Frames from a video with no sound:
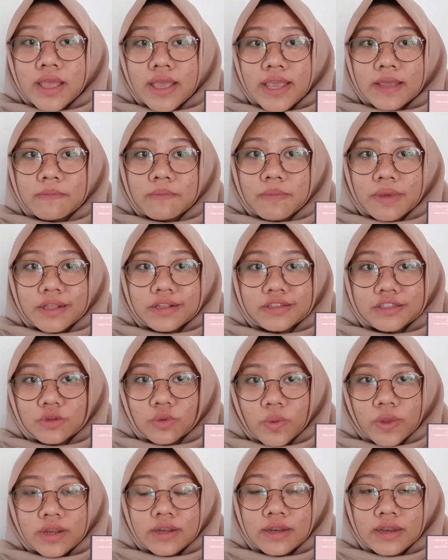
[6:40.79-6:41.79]
It means
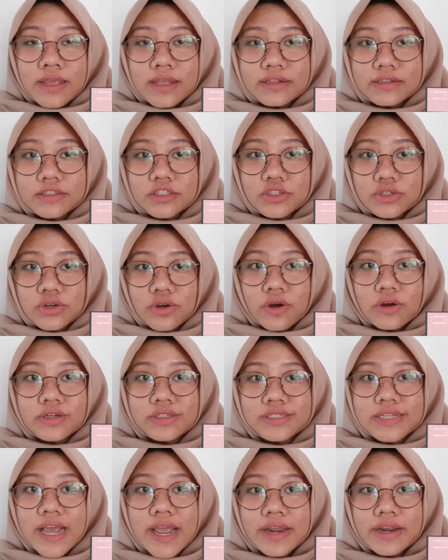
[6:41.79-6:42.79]
we need to
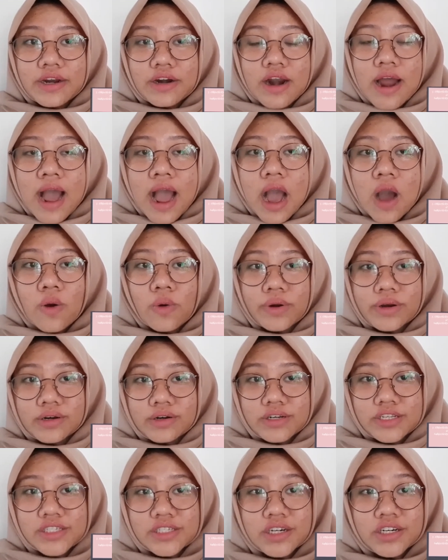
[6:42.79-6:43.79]
consider how the
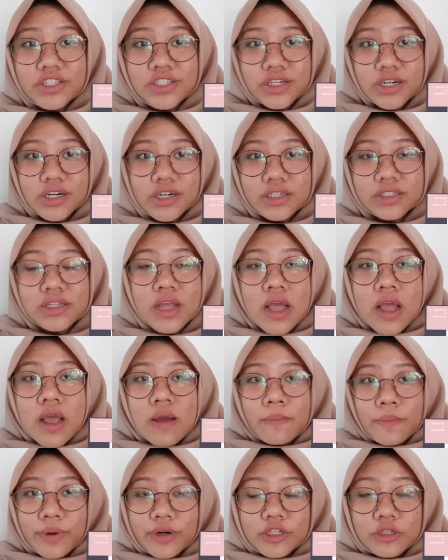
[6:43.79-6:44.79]
researcher's
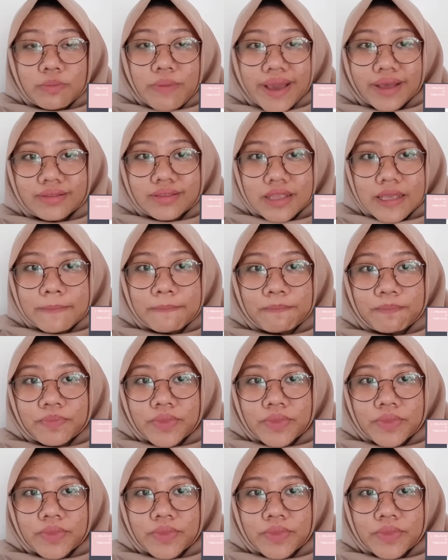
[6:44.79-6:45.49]
perspective,